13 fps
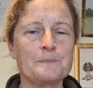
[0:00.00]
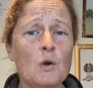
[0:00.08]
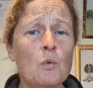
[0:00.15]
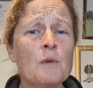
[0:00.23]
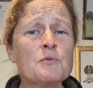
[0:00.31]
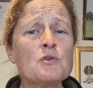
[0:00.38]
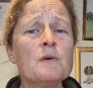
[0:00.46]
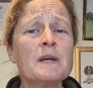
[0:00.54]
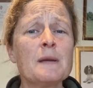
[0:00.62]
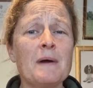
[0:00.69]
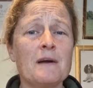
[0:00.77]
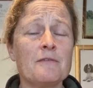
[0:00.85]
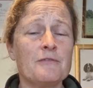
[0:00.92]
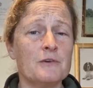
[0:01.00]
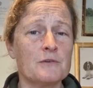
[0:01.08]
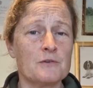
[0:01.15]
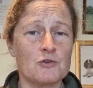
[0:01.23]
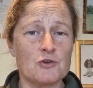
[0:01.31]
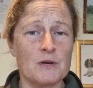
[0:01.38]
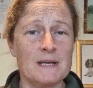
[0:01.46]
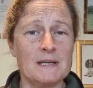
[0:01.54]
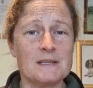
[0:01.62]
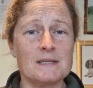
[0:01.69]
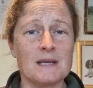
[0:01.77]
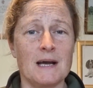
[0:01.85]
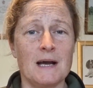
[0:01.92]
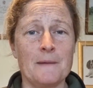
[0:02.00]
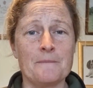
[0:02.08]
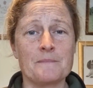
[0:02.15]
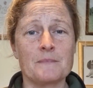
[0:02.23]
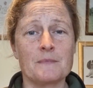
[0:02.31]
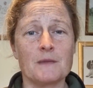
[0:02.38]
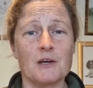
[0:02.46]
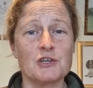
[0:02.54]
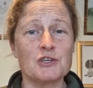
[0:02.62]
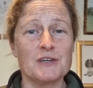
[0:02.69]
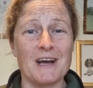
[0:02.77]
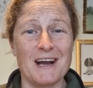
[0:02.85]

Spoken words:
When I'm talking about food and treats, I should,